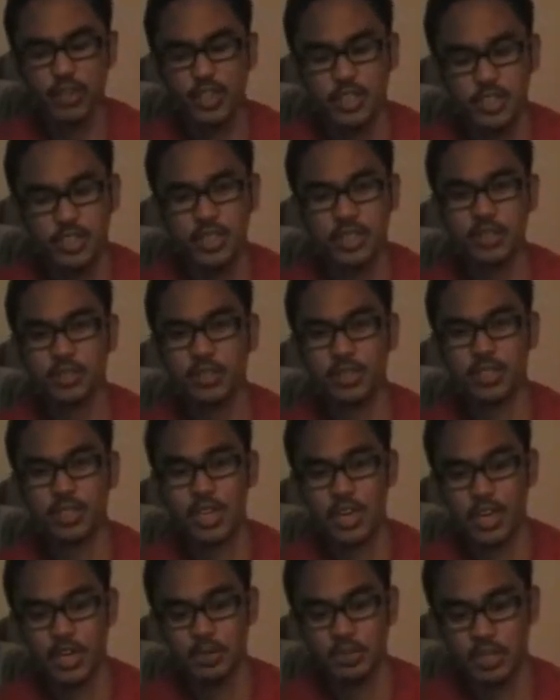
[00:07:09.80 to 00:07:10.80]
single
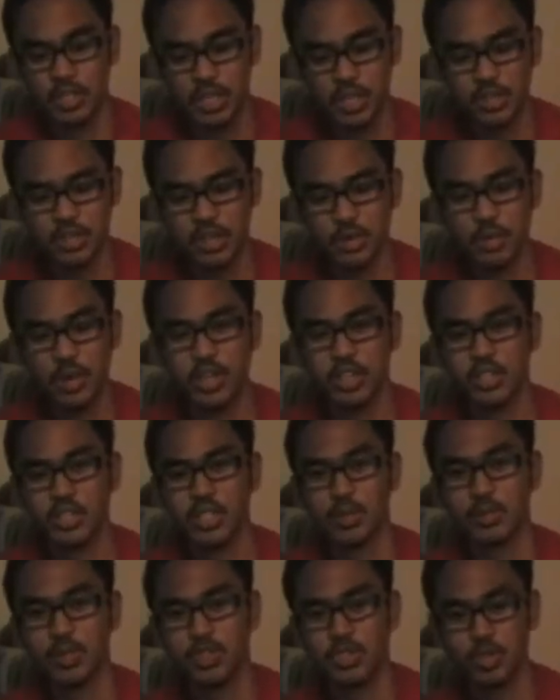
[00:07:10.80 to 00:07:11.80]
time she gets the money,
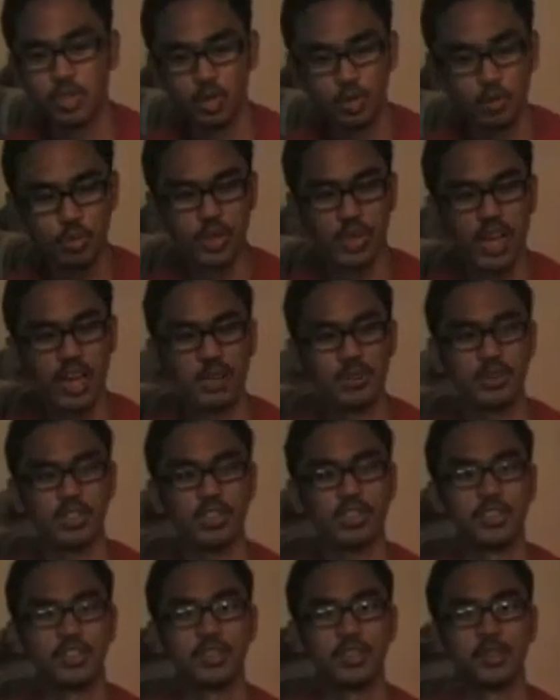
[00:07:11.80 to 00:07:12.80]
something stupid
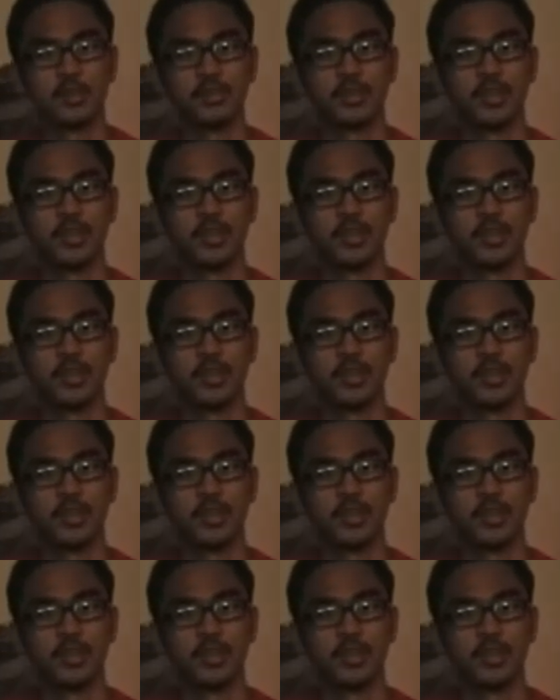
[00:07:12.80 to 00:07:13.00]
happens,